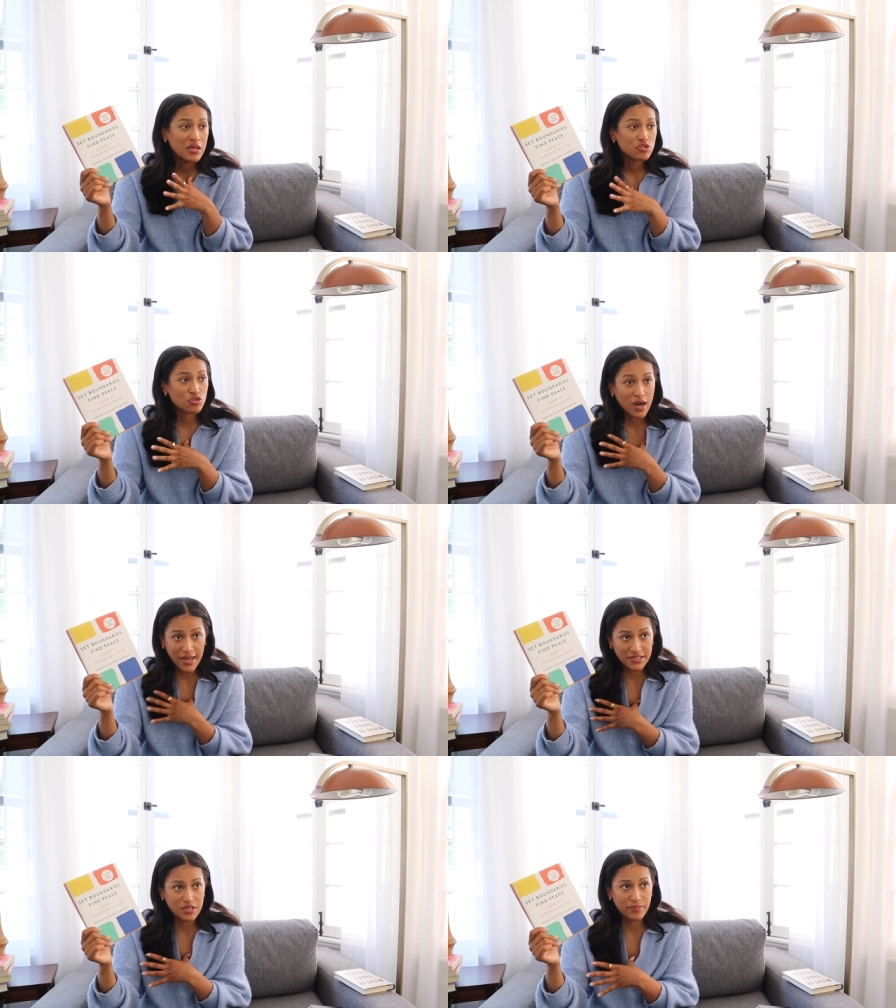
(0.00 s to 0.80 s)

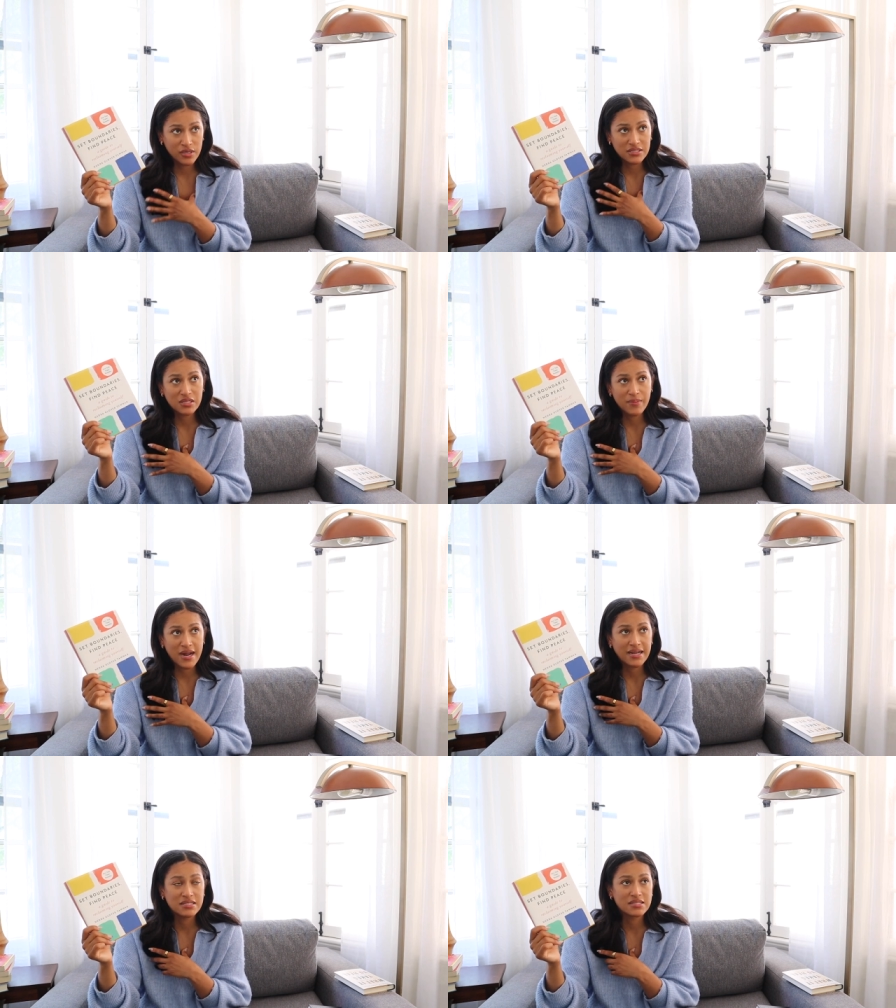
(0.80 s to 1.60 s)
trying to put into
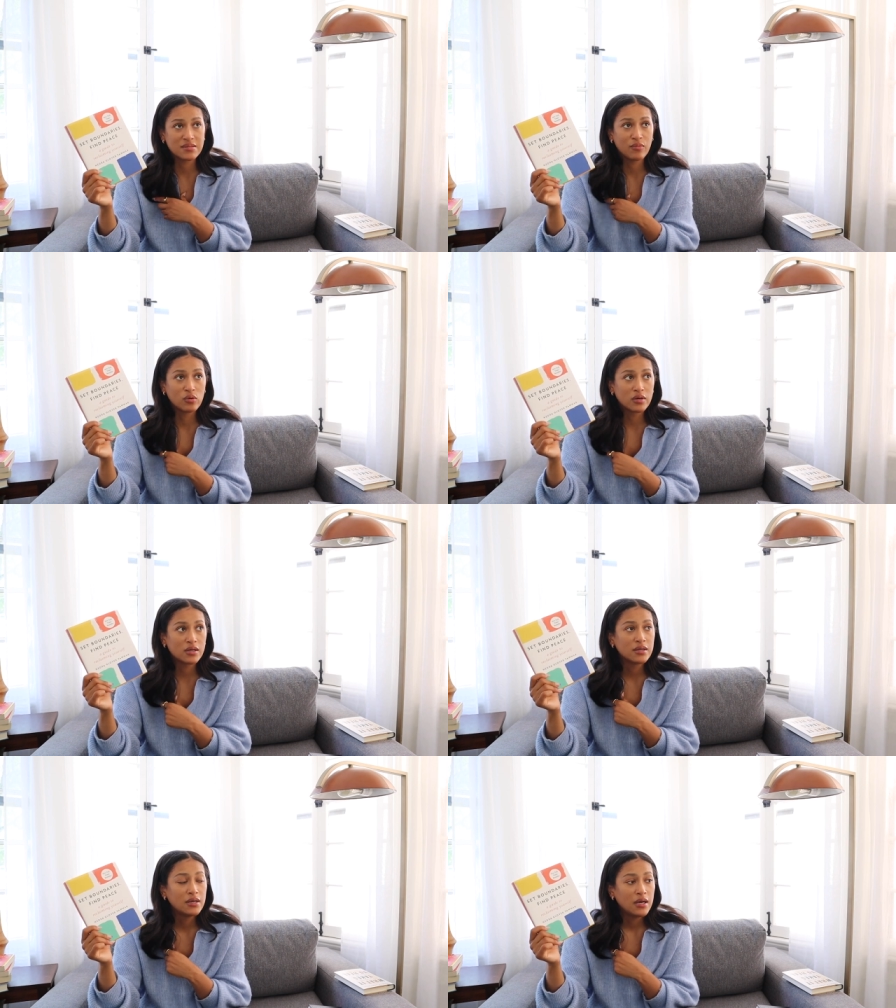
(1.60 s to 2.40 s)
practice
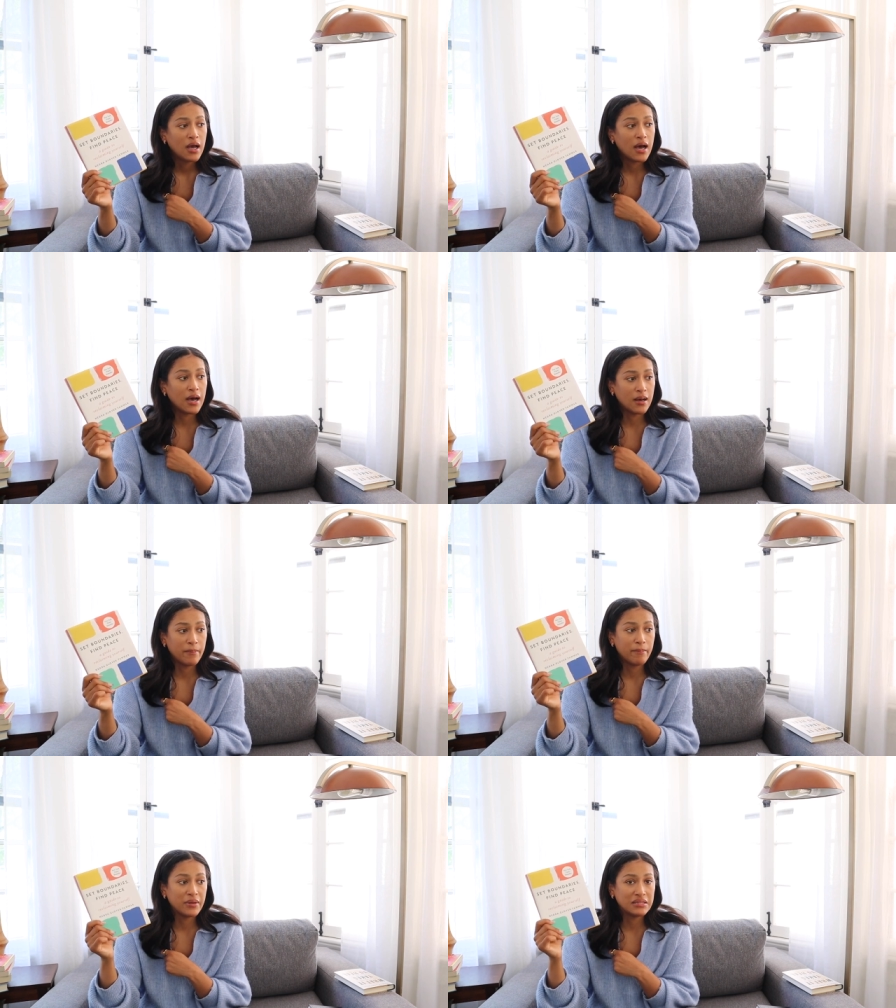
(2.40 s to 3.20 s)
more,
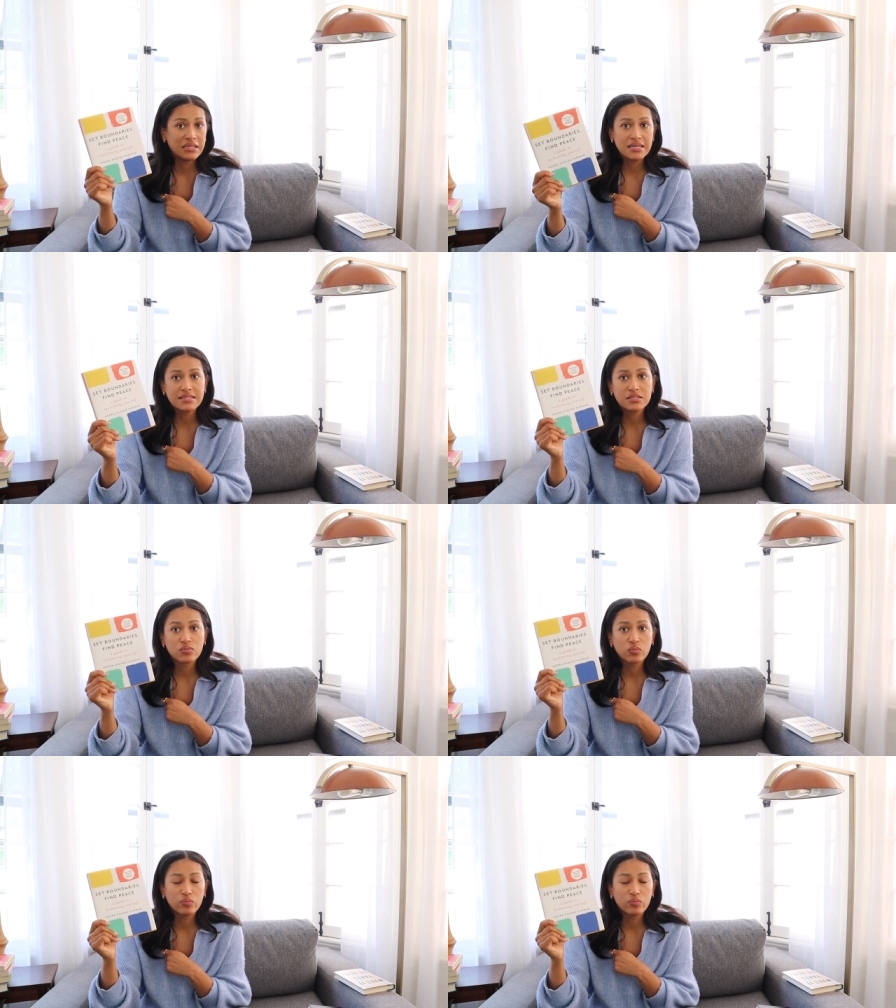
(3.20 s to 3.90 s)
but this